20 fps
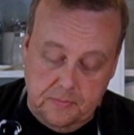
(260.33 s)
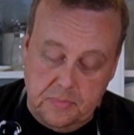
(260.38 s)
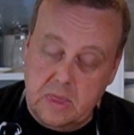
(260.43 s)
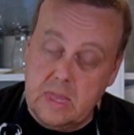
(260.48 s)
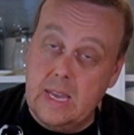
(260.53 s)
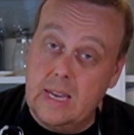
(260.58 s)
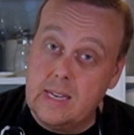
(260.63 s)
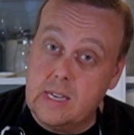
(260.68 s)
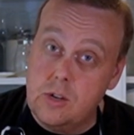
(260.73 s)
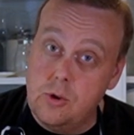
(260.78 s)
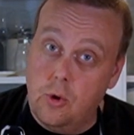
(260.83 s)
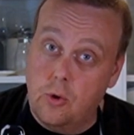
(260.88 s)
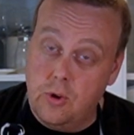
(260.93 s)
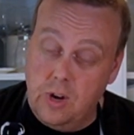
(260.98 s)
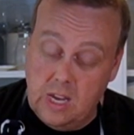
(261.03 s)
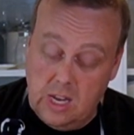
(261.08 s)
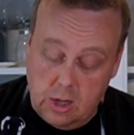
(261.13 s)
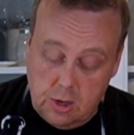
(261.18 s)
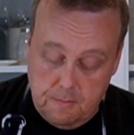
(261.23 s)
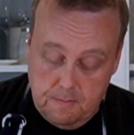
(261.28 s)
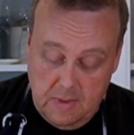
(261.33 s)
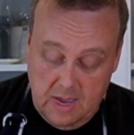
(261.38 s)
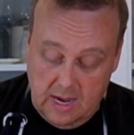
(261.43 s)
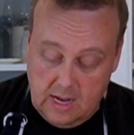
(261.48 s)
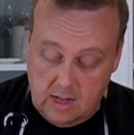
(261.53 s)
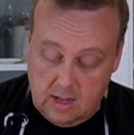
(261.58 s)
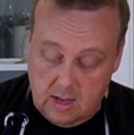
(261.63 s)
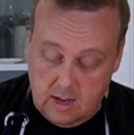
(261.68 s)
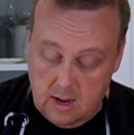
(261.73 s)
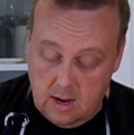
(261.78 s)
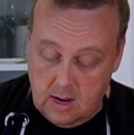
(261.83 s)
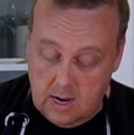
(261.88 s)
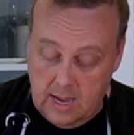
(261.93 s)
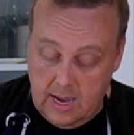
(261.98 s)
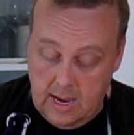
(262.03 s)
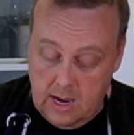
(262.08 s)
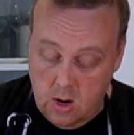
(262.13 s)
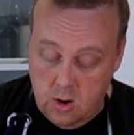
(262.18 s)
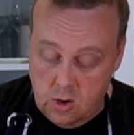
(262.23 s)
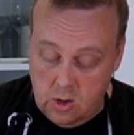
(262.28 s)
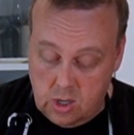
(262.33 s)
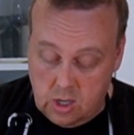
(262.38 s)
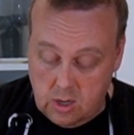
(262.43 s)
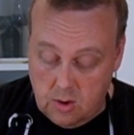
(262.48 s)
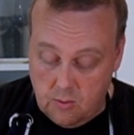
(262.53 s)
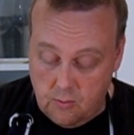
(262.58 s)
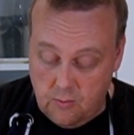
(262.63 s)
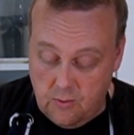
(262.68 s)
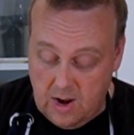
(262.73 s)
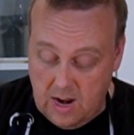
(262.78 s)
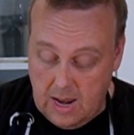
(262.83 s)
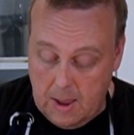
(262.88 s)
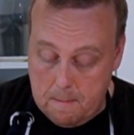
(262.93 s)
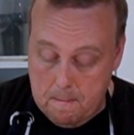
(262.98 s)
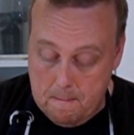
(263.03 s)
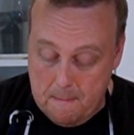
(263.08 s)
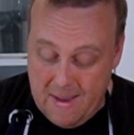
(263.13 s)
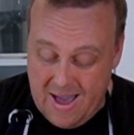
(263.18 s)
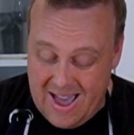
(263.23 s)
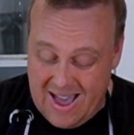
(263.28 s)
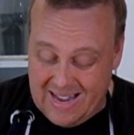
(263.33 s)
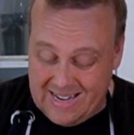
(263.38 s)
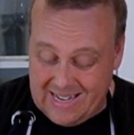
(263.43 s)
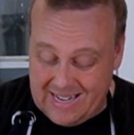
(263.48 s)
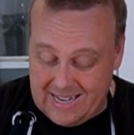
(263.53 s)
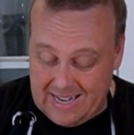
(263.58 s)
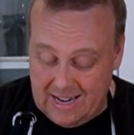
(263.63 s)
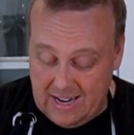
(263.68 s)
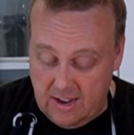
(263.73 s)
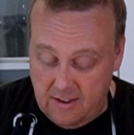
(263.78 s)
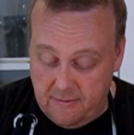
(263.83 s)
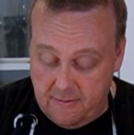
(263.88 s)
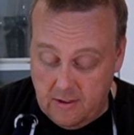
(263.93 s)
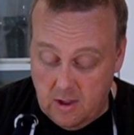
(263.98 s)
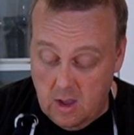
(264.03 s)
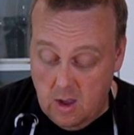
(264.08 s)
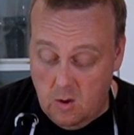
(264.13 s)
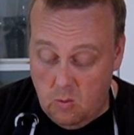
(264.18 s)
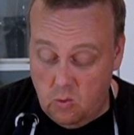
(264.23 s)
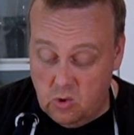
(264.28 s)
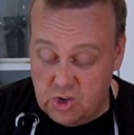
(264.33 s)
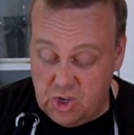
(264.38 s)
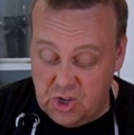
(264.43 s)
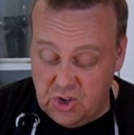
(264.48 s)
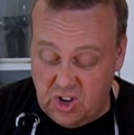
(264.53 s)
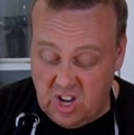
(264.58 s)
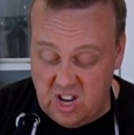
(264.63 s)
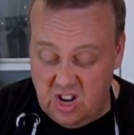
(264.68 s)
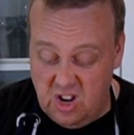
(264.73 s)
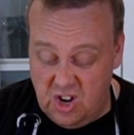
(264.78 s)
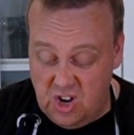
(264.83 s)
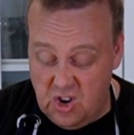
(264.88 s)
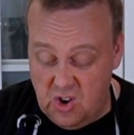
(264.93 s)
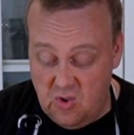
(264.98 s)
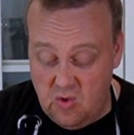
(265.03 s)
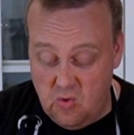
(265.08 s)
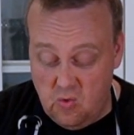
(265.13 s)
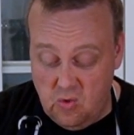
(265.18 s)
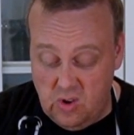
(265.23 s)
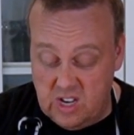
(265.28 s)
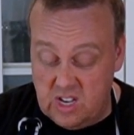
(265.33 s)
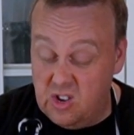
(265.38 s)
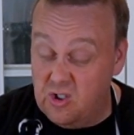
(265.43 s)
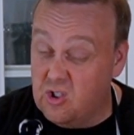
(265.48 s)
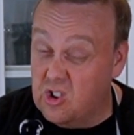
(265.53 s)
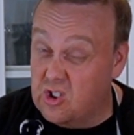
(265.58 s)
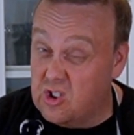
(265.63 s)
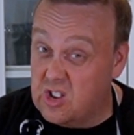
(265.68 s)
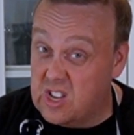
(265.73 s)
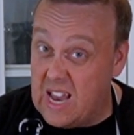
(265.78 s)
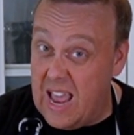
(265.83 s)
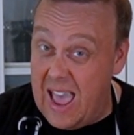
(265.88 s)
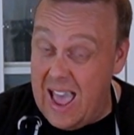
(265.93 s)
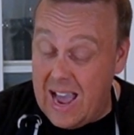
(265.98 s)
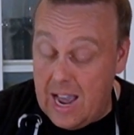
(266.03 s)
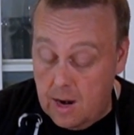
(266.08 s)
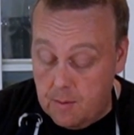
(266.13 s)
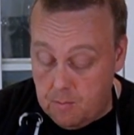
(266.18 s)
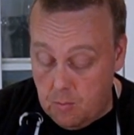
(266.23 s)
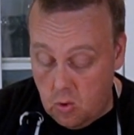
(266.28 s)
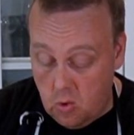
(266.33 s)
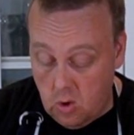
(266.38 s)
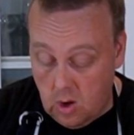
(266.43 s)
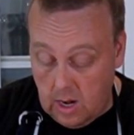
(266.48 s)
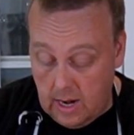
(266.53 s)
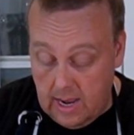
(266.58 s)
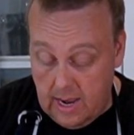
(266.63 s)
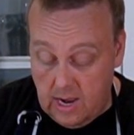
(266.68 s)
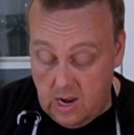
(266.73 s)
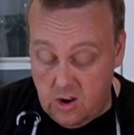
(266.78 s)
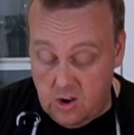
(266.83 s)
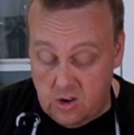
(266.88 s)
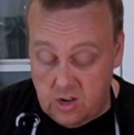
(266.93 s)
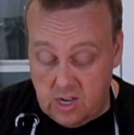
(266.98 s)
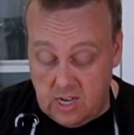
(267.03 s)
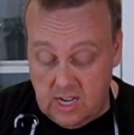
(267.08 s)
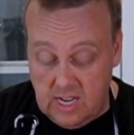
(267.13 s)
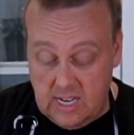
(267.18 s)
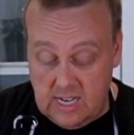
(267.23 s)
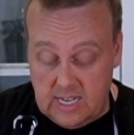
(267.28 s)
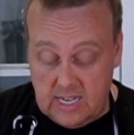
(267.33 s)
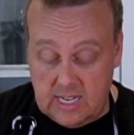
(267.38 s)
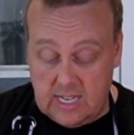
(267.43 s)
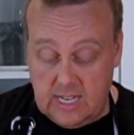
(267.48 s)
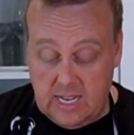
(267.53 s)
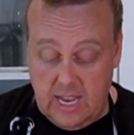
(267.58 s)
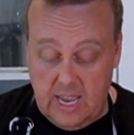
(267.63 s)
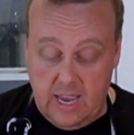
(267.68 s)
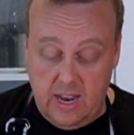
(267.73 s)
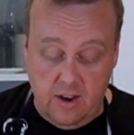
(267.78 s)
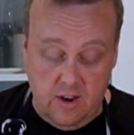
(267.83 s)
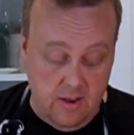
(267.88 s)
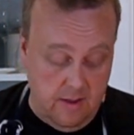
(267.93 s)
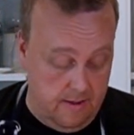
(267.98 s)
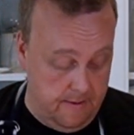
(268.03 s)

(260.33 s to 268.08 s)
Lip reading: There's no need to make the layers really massive. What you can do is you can just add more layers instead.